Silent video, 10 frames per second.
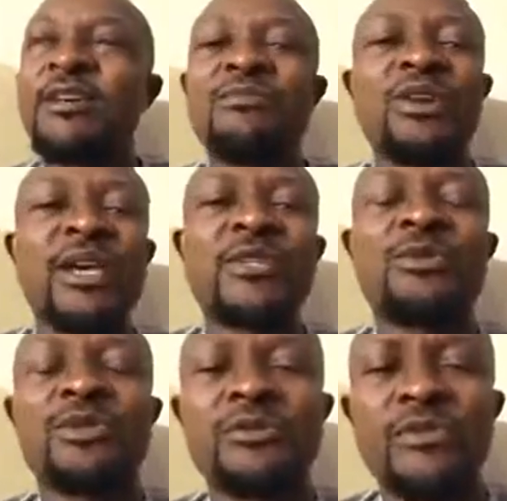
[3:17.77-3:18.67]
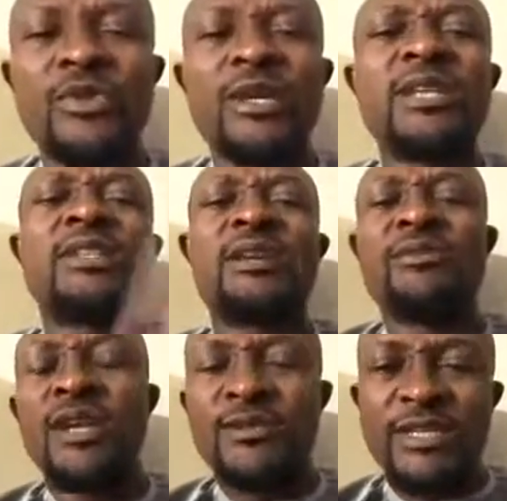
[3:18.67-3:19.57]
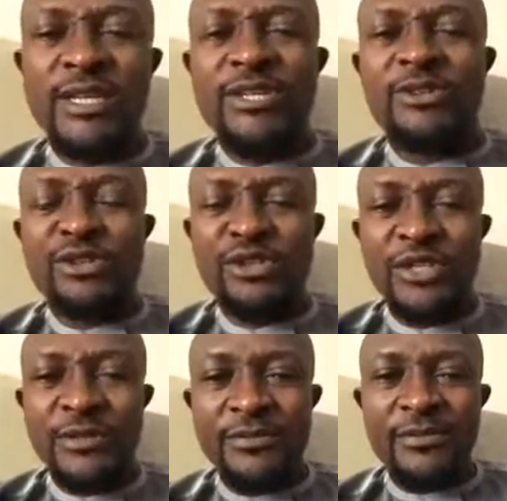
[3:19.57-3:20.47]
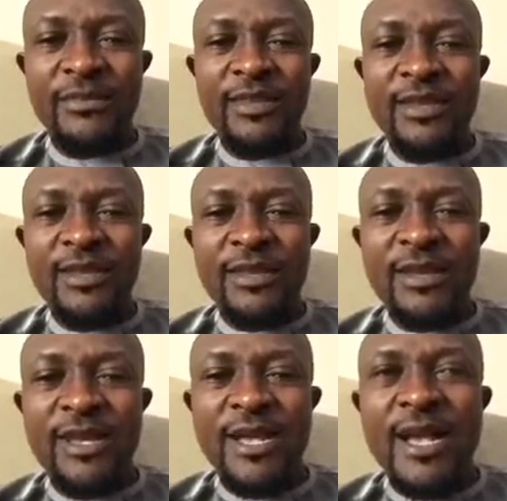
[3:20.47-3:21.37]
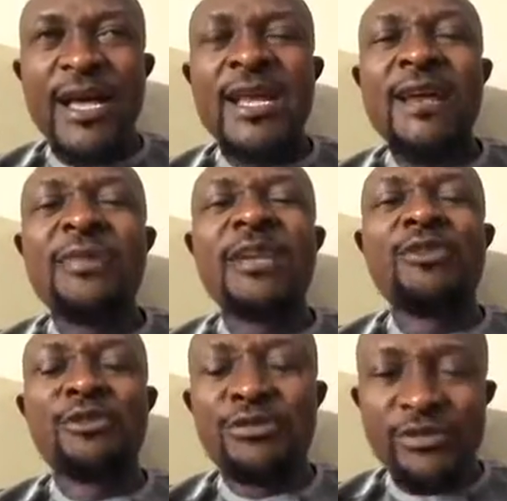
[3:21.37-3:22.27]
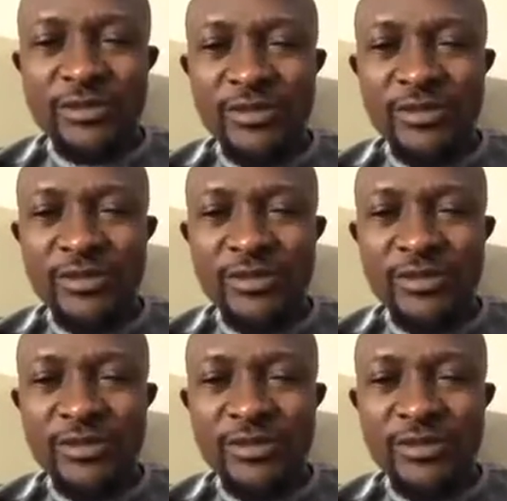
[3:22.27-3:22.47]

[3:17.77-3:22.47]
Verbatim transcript: But guess what? When I travel outside the country, and I'm alone,